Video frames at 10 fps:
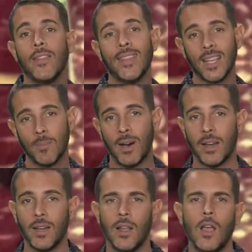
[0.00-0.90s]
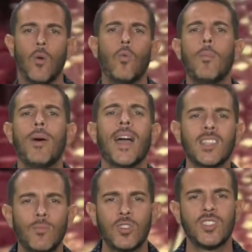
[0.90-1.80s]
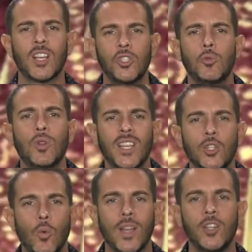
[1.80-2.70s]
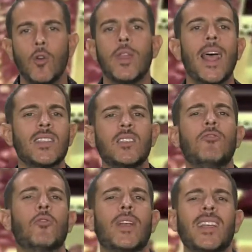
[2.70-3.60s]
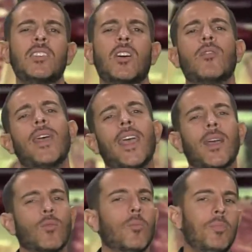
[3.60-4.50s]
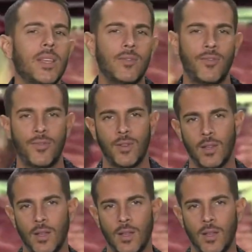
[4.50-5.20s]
Think about it. What packs more sexual innuendo than asking for a nice cut of ham or beef?